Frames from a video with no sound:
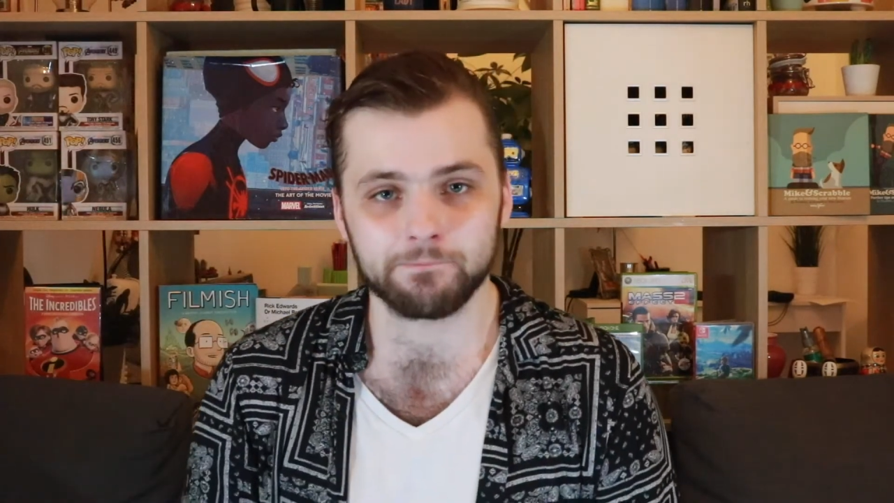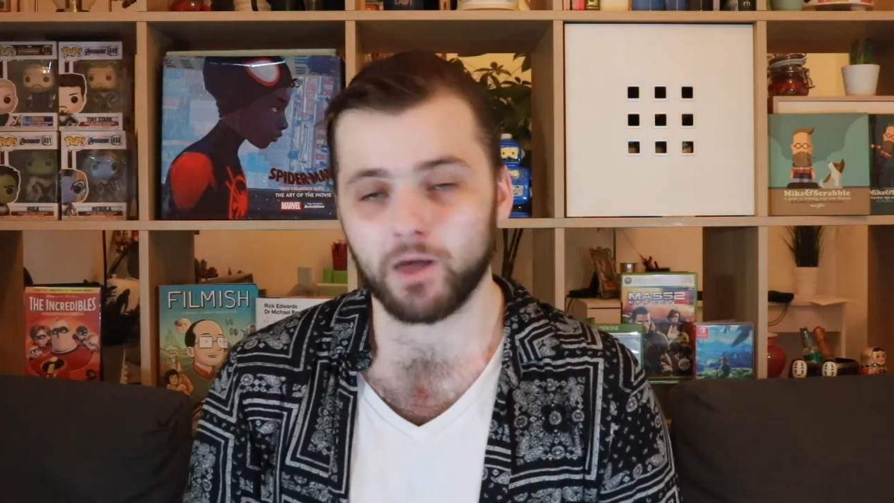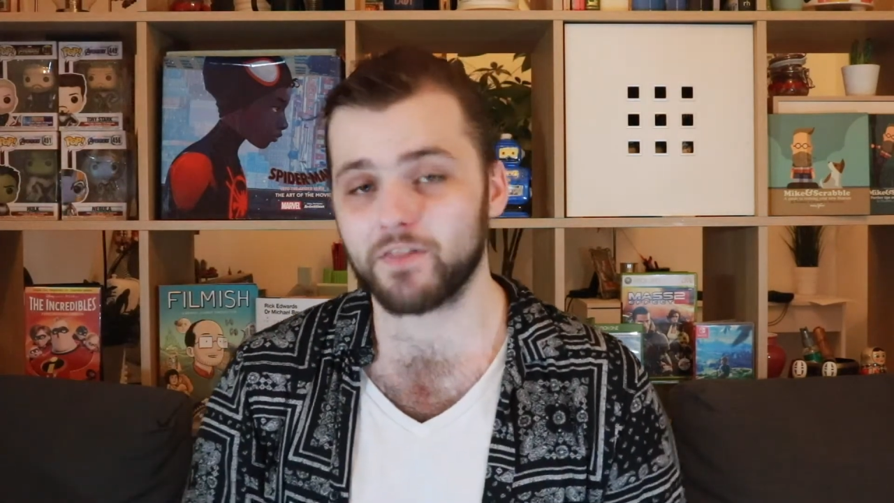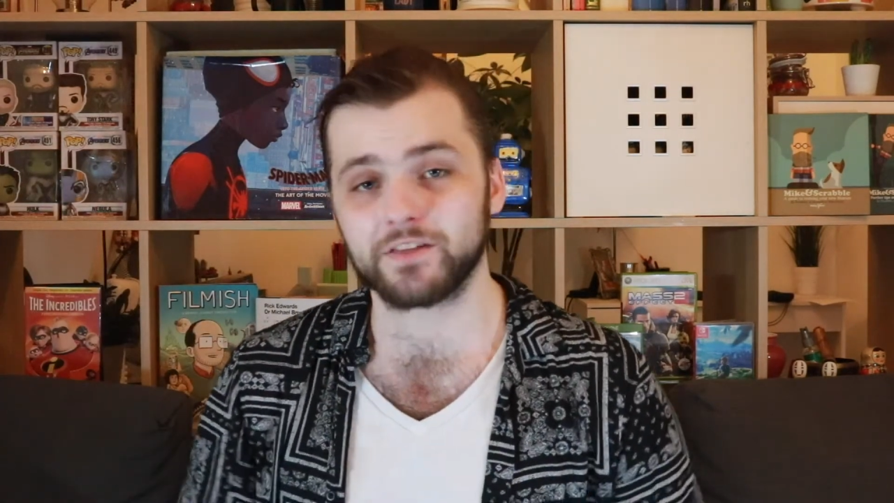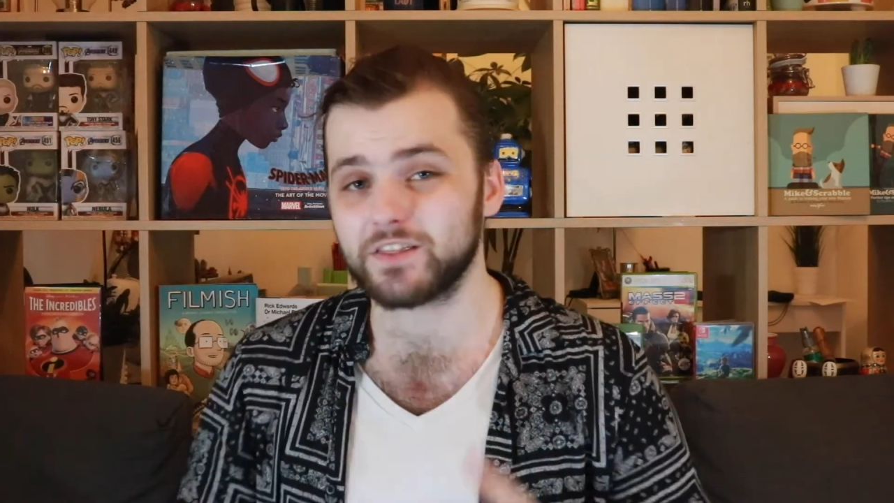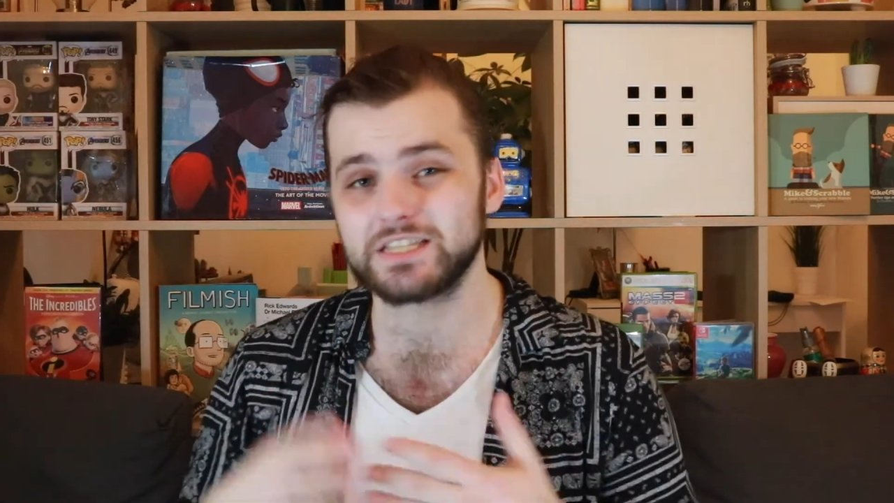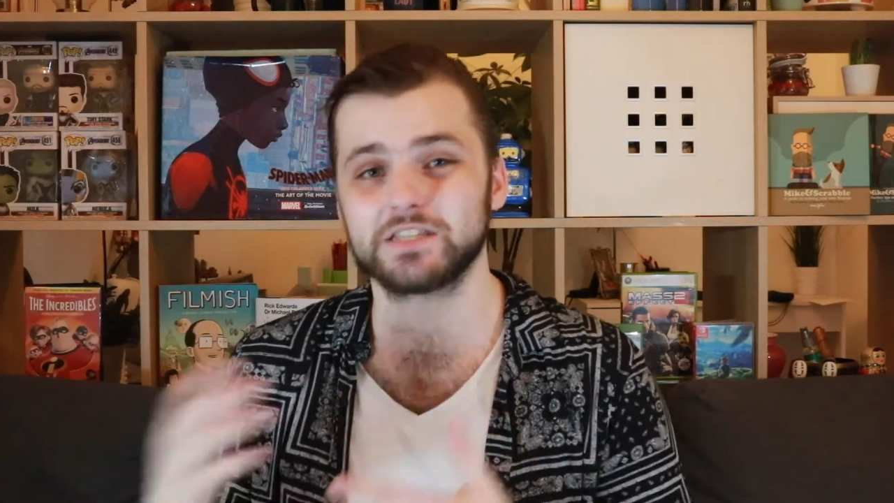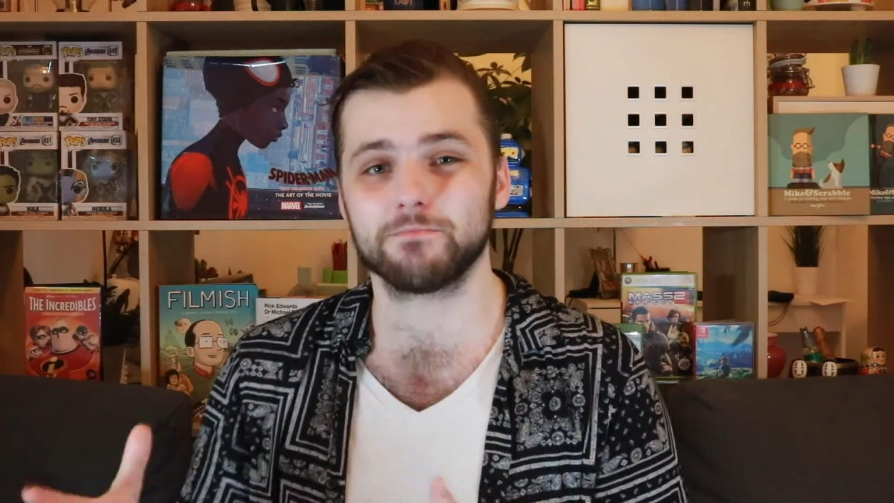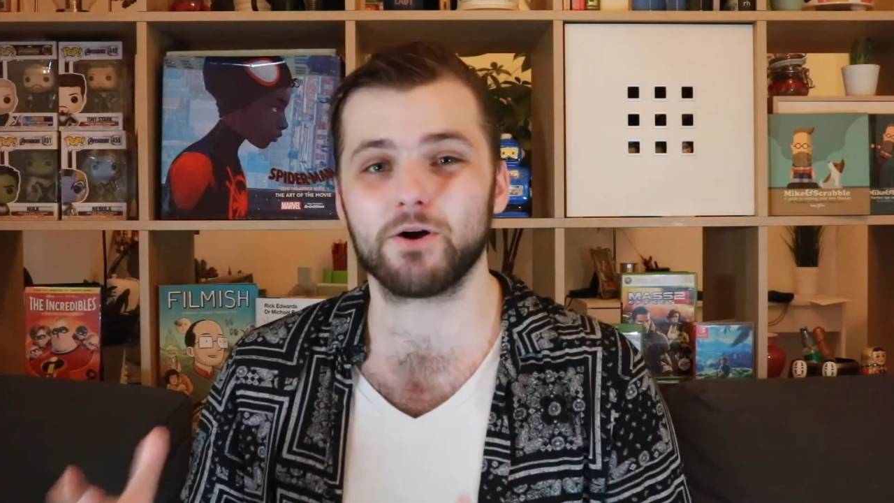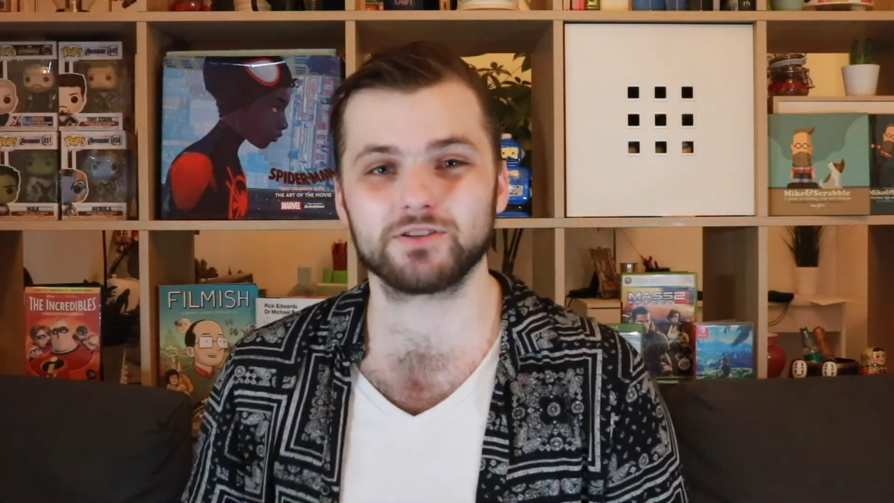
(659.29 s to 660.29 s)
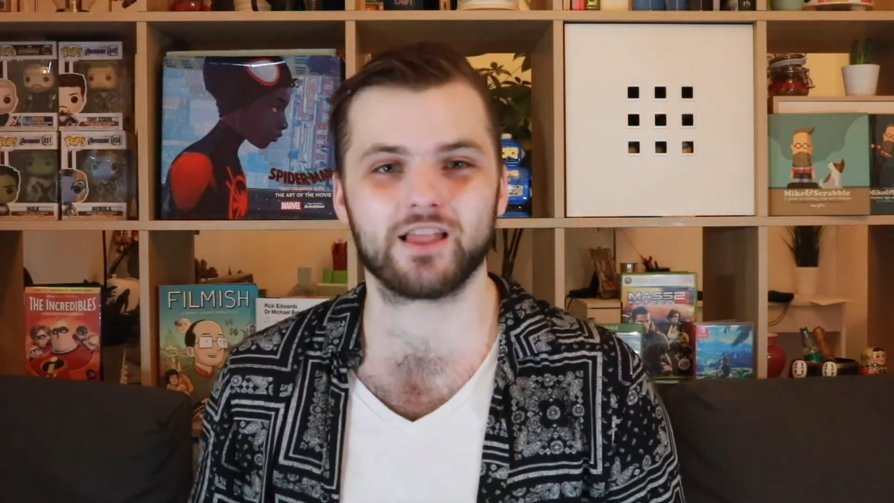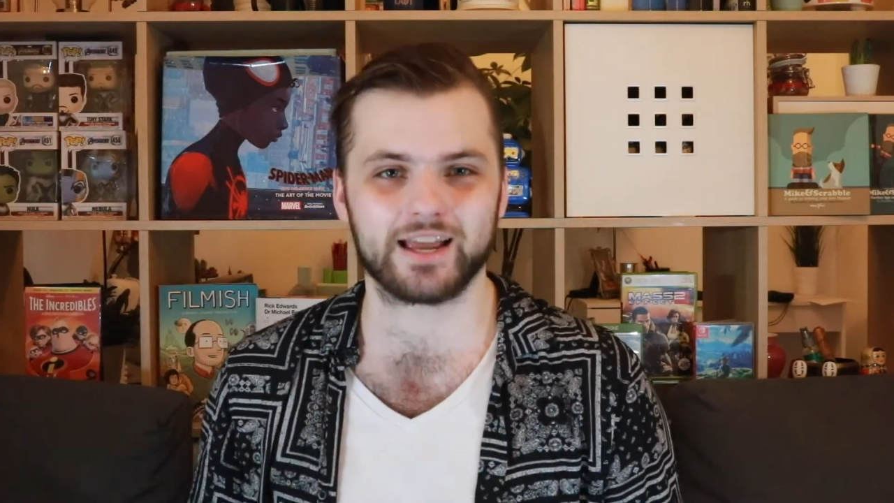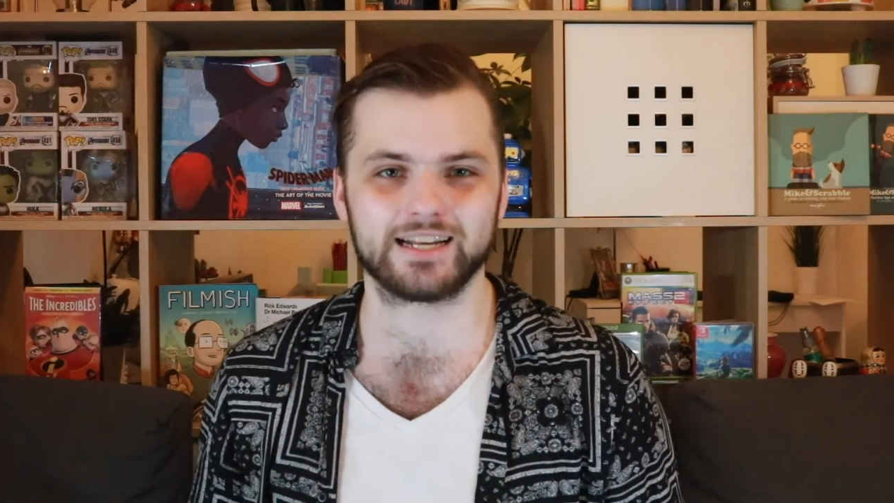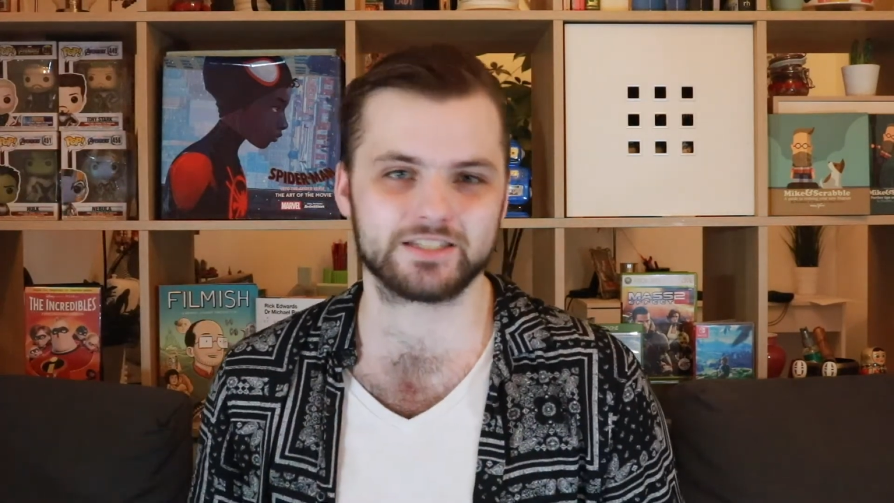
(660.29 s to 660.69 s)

I think this is the most likely